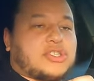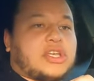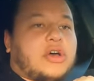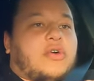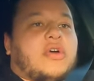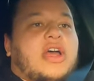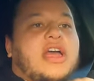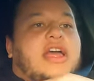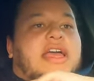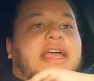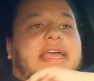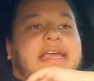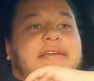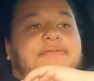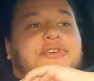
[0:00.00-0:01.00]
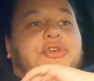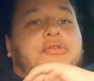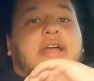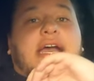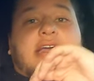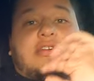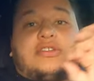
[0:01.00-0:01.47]
So if
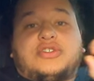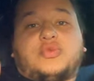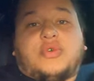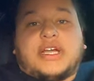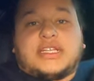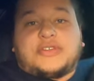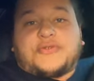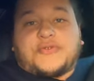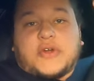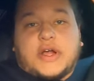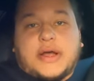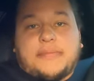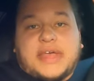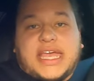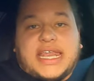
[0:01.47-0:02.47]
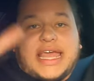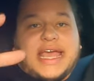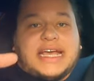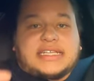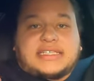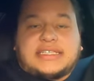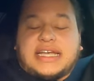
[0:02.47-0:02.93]
you guys switch from an
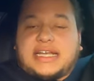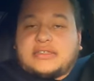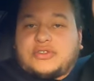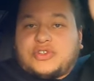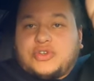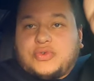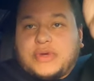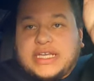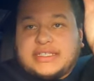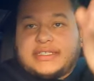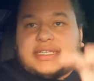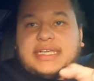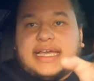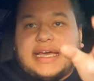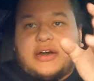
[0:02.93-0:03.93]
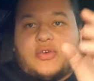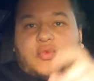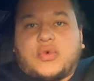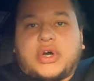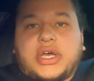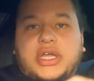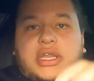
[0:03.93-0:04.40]
S S to a Z L
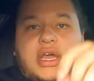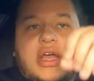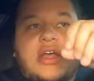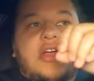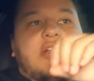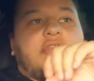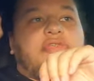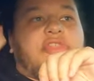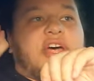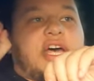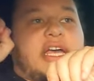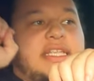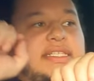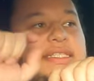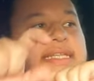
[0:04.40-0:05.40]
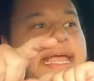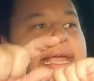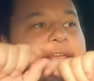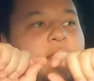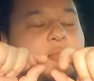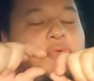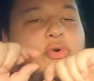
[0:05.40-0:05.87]
one, the
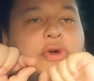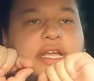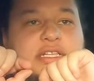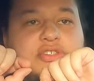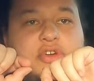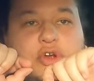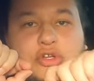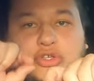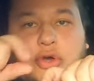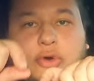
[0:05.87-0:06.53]
data points are